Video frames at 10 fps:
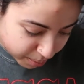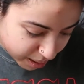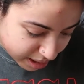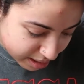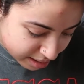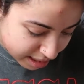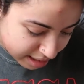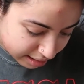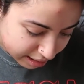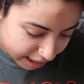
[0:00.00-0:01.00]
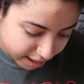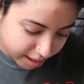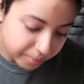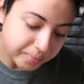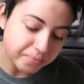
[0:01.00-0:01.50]
was this
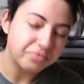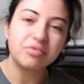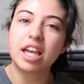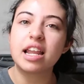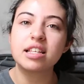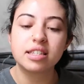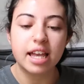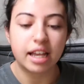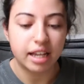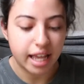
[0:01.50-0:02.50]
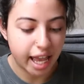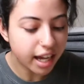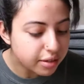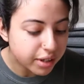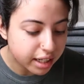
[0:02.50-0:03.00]
letter. And it's like
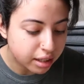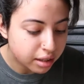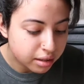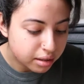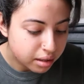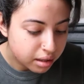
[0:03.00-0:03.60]
handwritten.